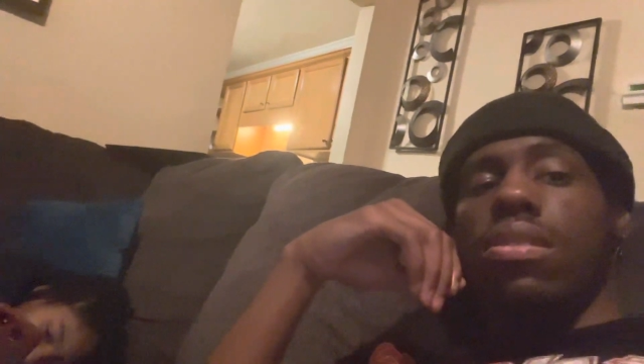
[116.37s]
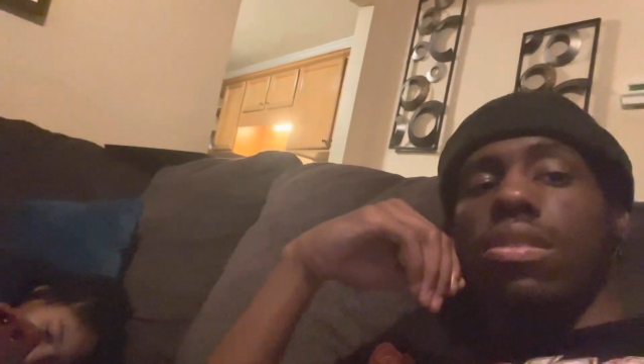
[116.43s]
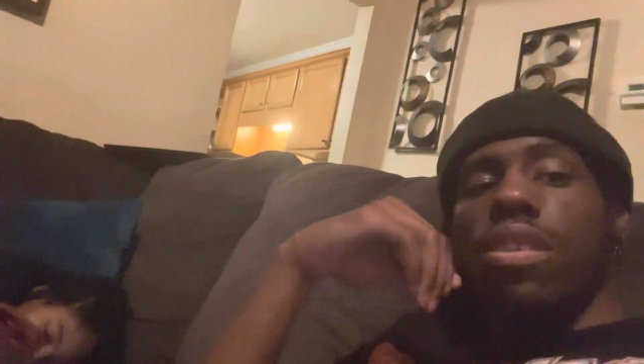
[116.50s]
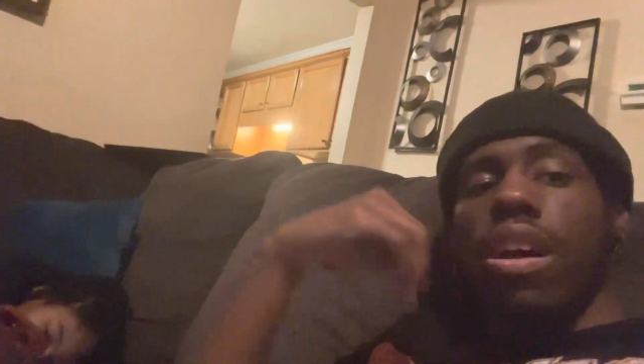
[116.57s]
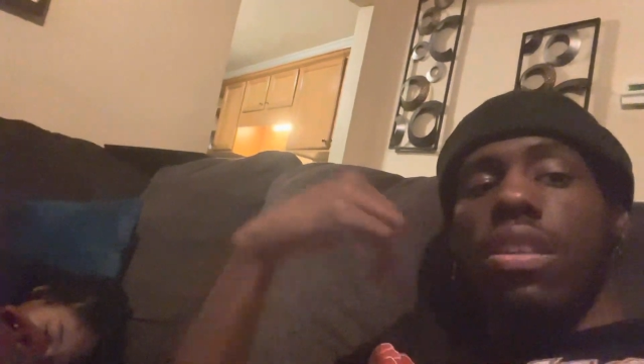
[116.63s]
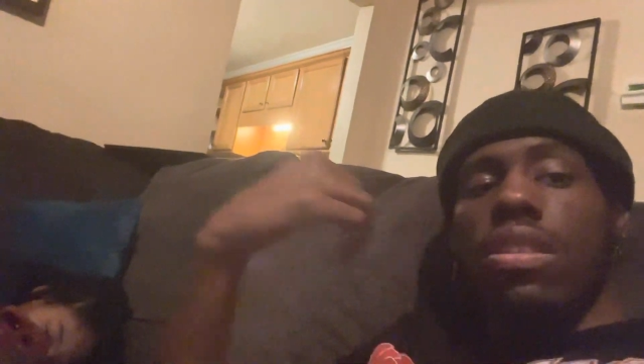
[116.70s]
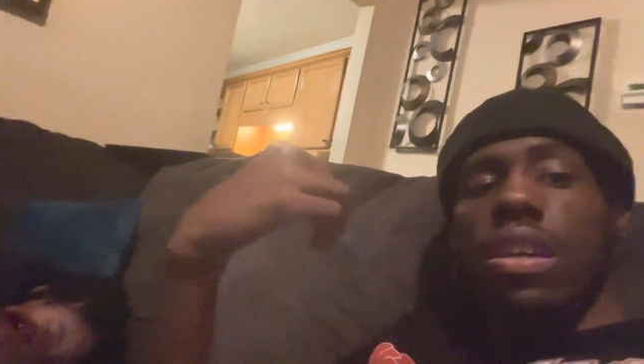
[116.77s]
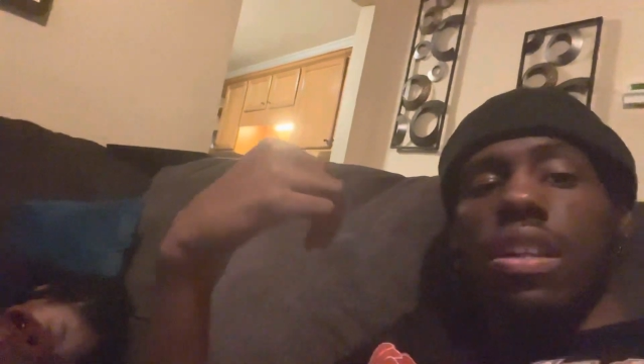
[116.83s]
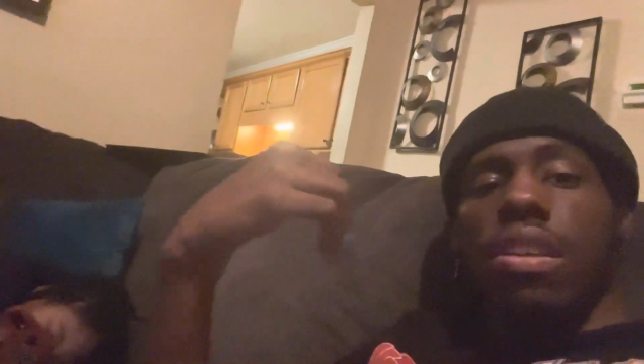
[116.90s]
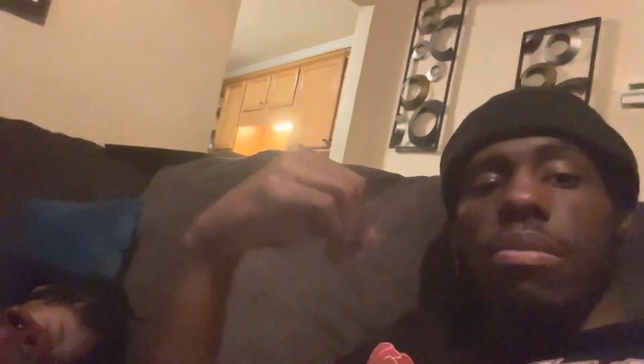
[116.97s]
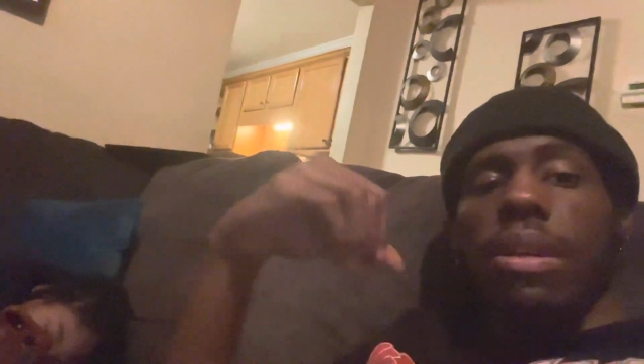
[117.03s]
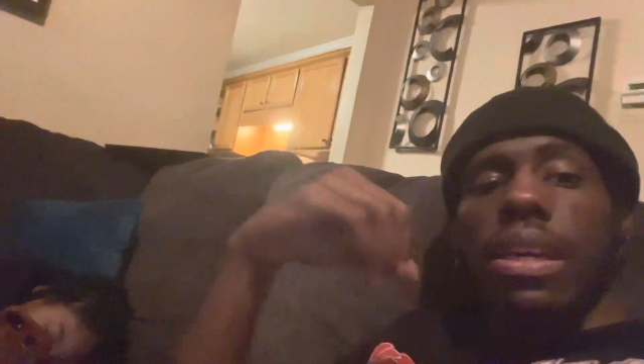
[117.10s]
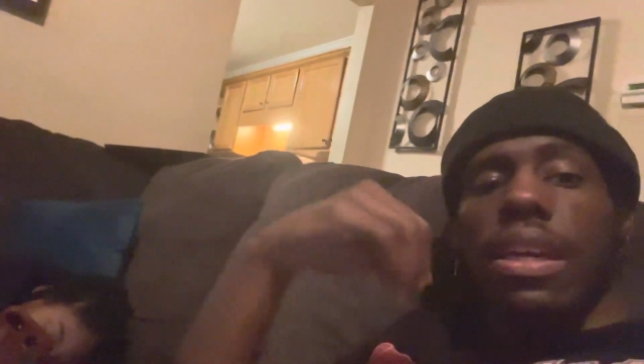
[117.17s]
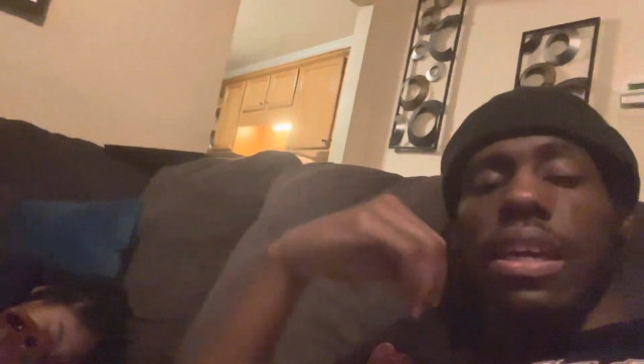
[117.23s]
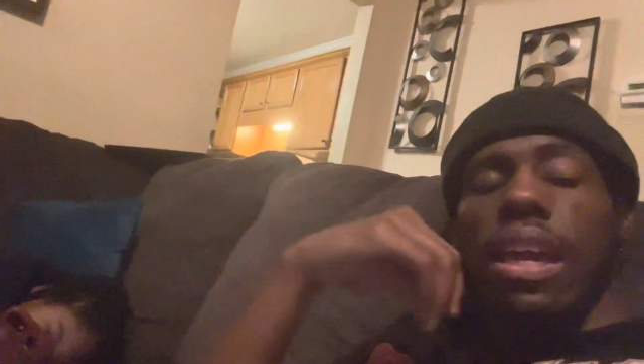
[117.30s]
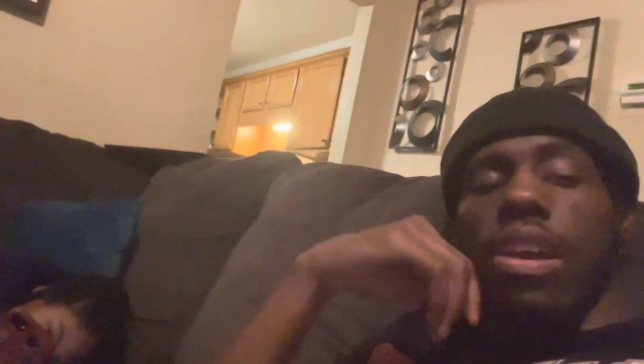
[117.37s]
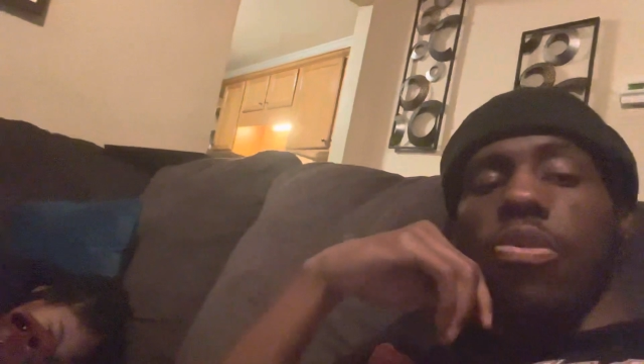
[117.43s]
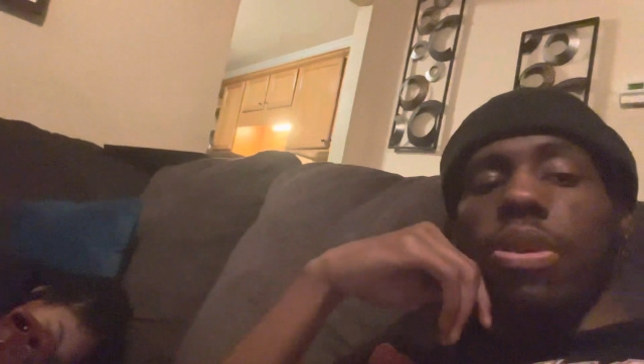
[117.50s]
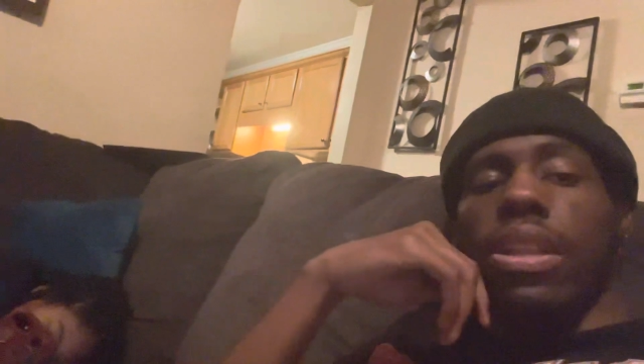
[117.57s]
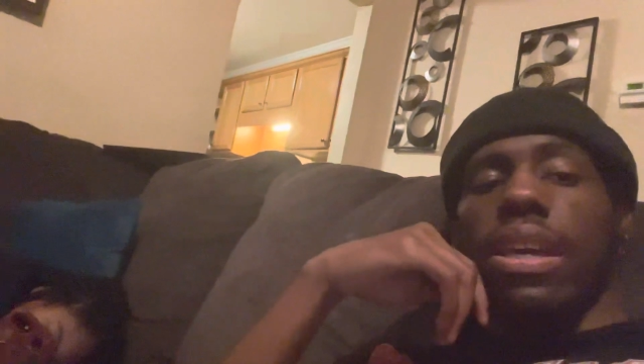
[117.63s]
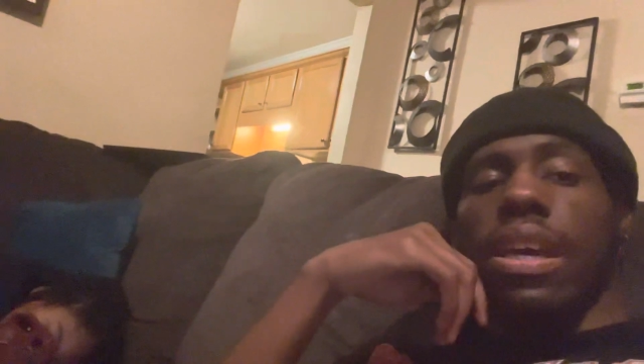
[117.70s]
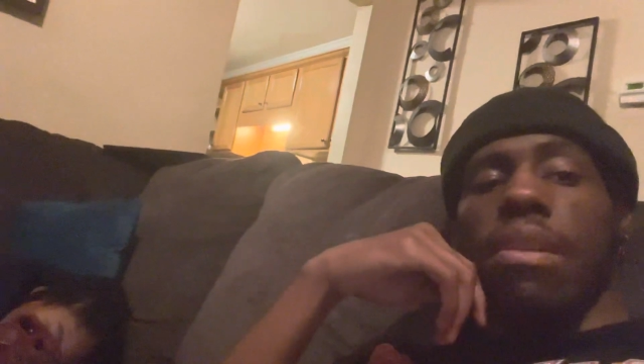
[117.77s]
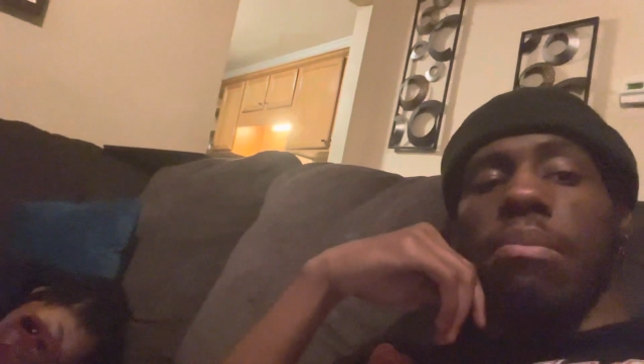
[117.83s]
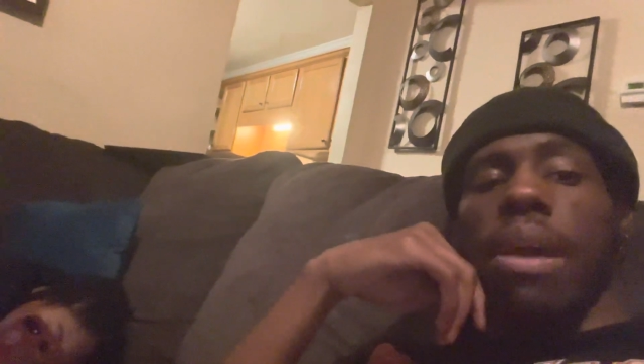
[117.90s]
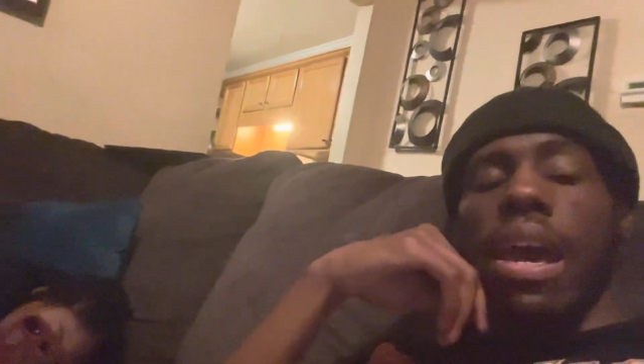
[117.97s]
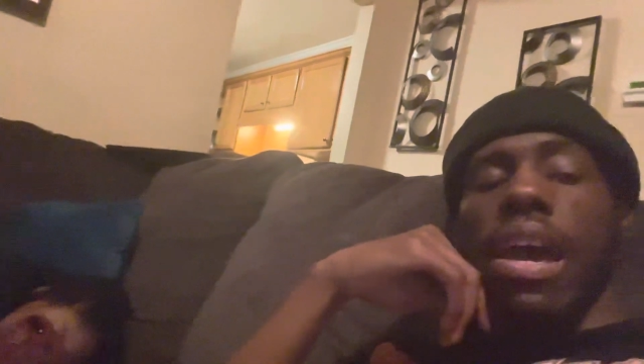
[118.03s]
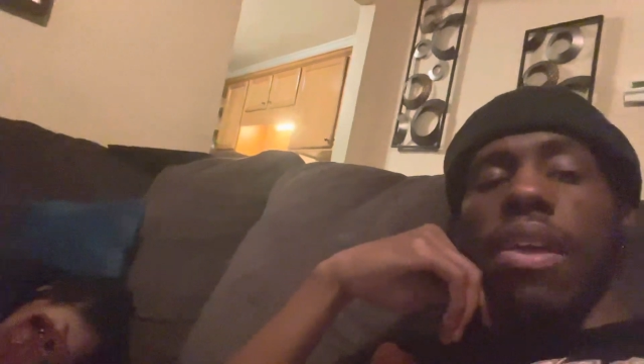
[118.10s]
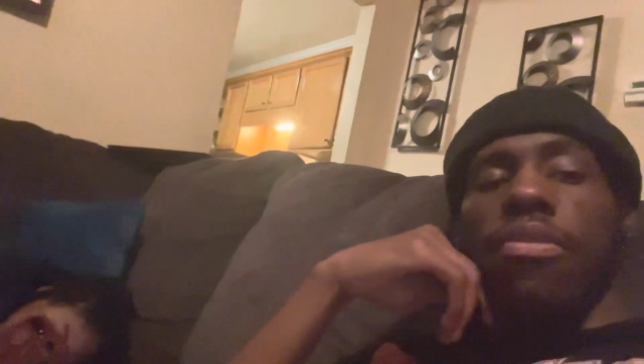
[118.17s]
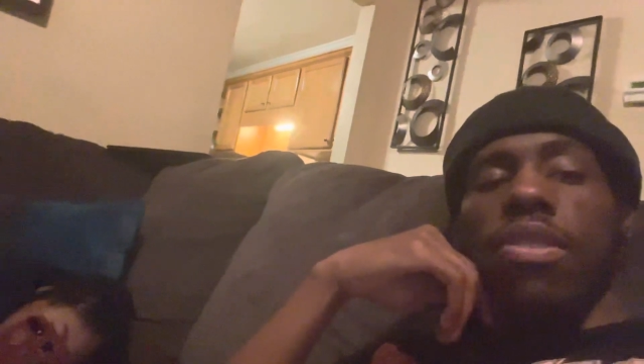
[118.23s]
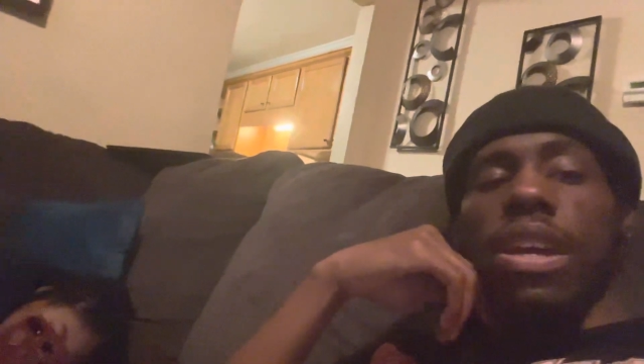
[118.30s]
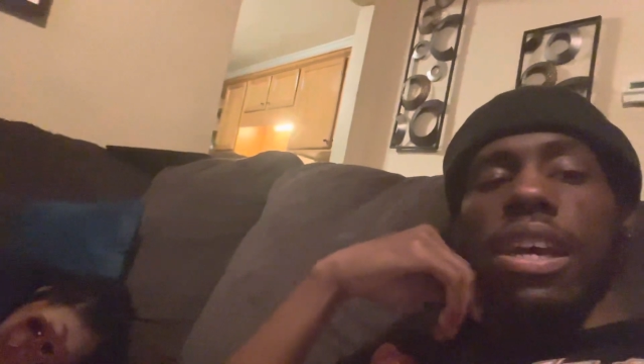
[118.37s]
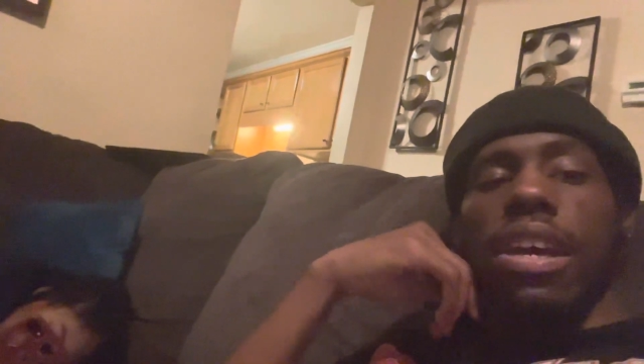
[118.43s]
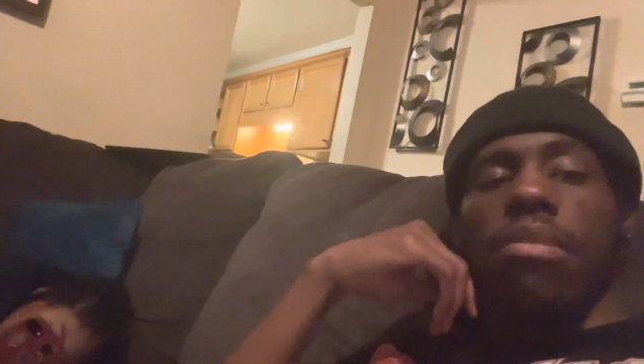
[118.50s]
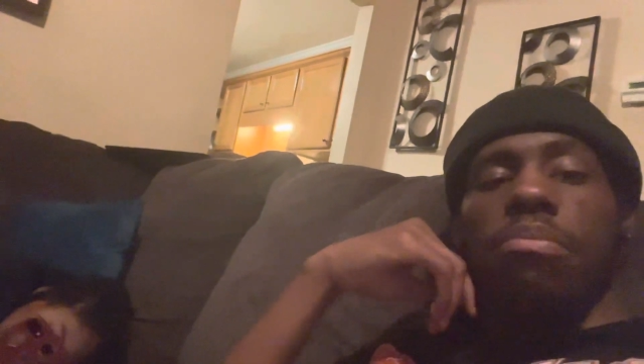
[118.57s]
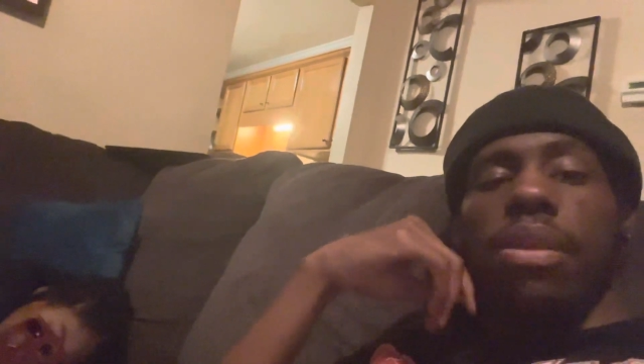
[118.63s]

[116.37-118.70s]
Y'all tell him, man, he can't really get mad for getting